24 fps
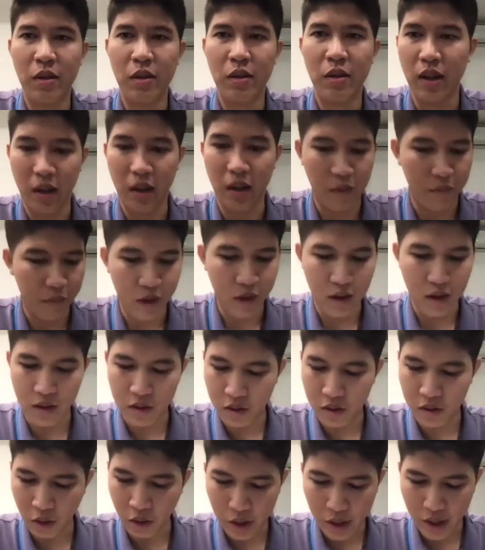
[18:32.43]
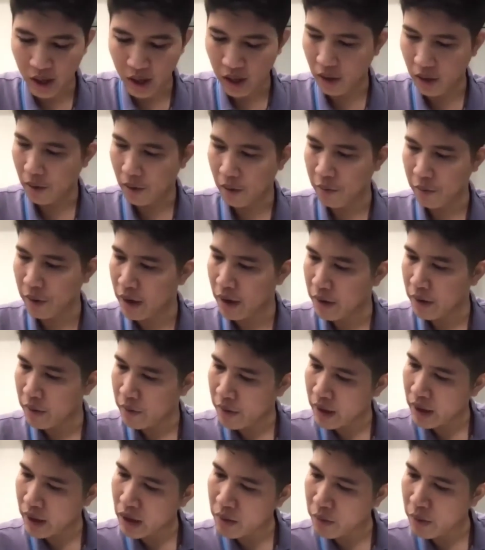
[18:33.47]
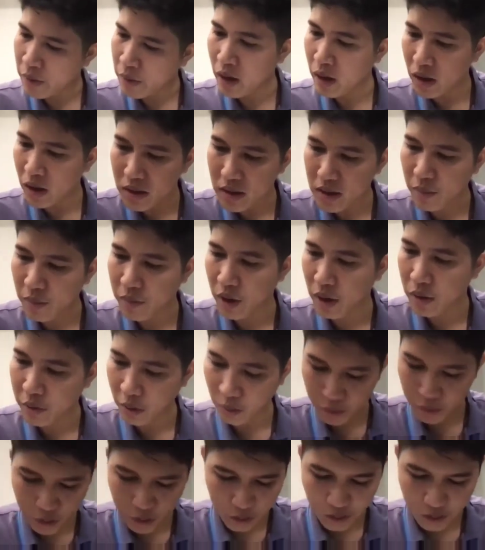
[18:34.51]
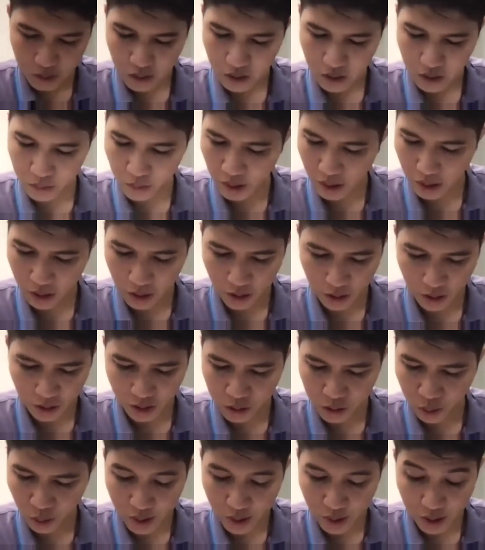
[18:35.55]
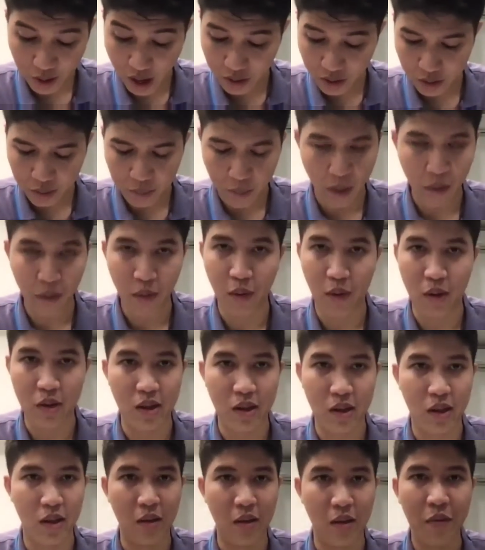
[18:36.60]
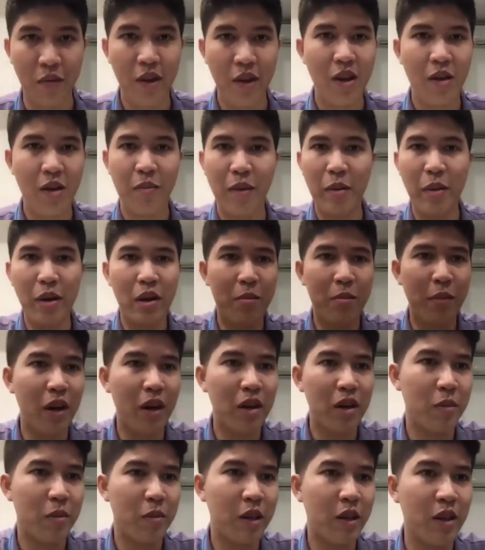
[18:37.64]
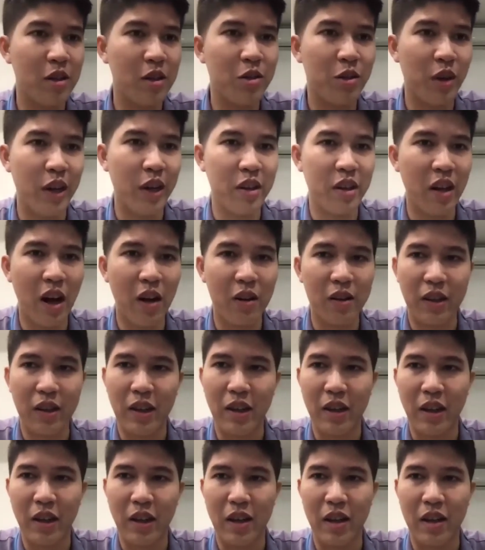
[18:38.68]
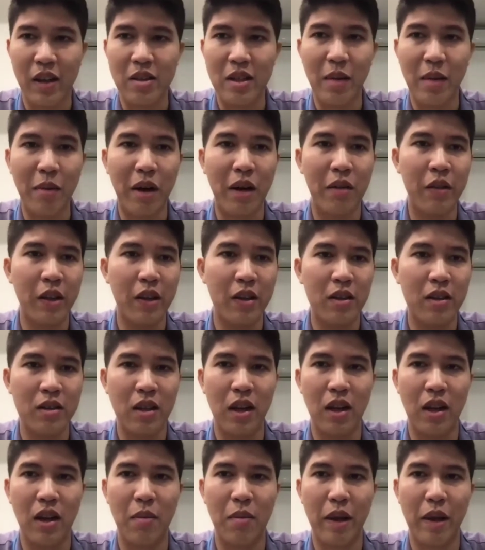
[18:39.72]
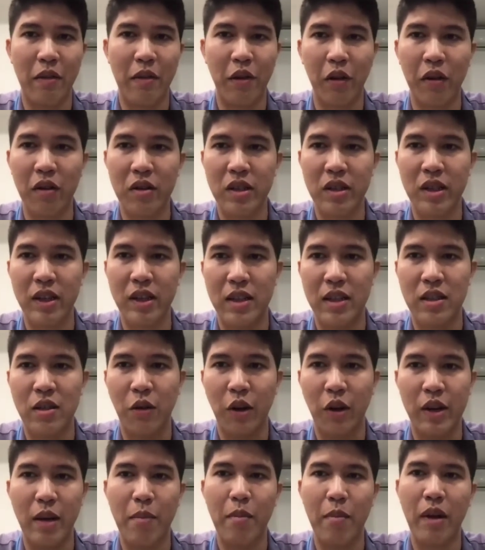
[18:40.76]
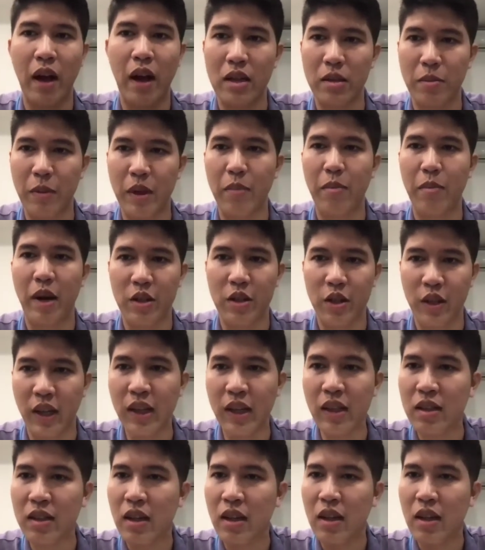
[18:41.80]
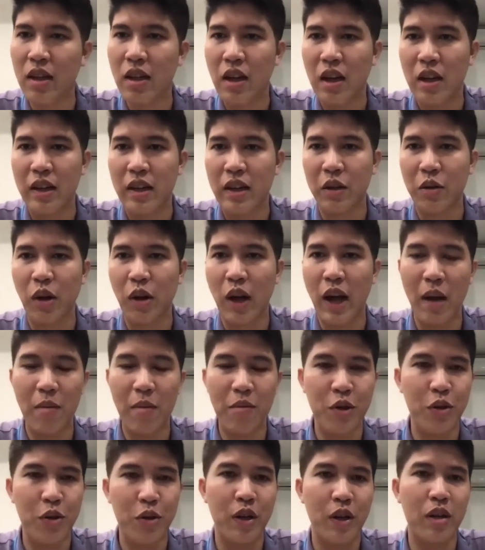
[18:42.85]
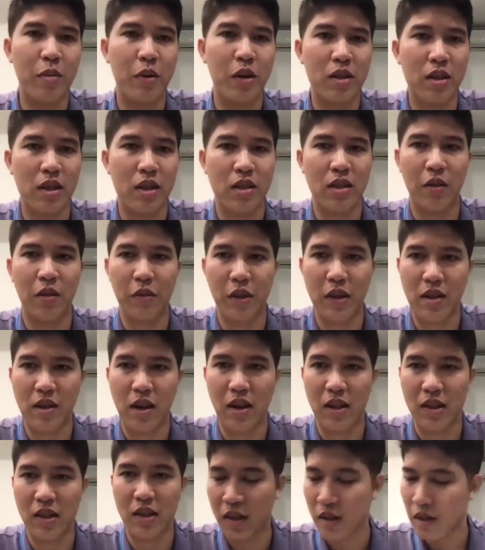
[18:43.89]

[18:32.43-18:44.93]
Sukanya, we learned something from you as well. Try and error method. Maybe the participant can try it out and some of the methodology that Sukanya has been mentioning that could help you in the process of design.